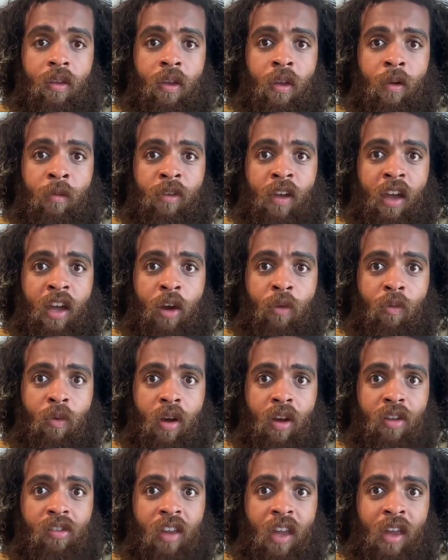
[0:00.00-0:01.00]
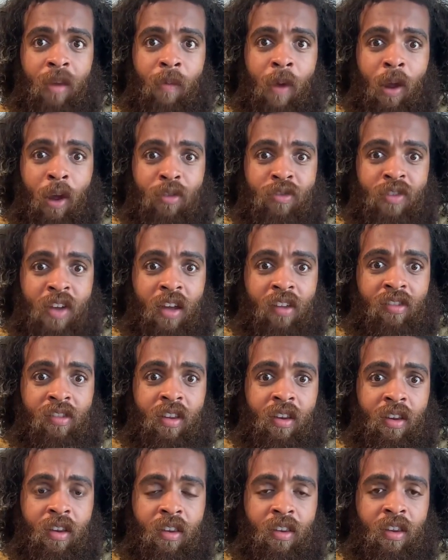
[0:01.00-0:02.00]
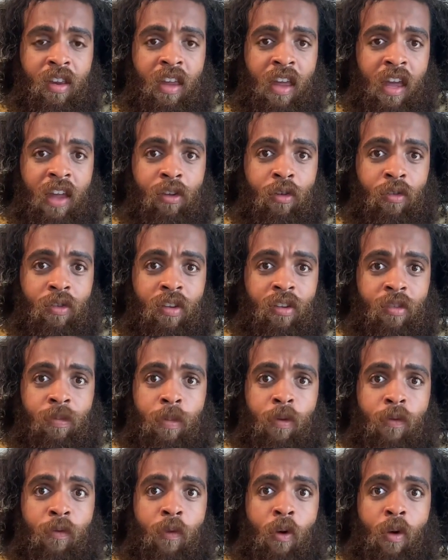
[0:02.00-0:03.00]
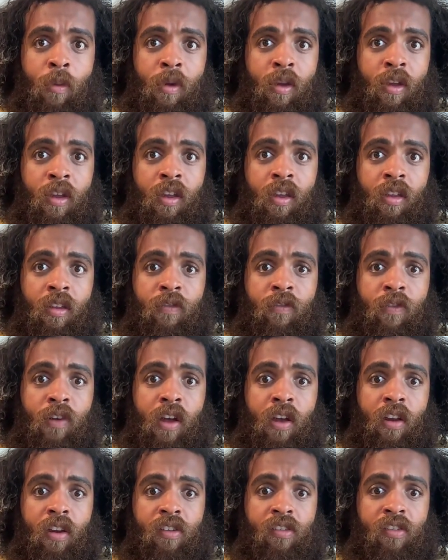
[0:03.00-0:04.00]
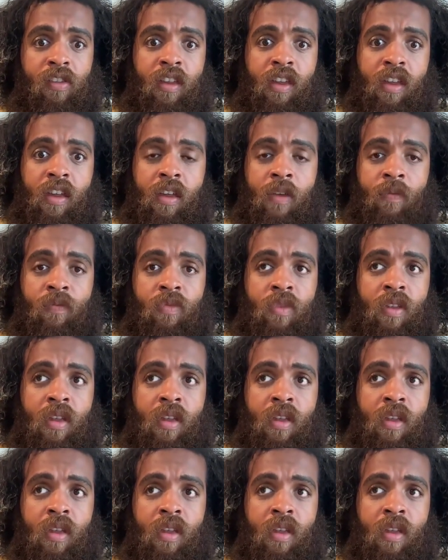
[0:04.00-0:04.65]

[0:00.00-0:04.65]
um, Diana Ross and Michael Jackson together, just performing flawlessly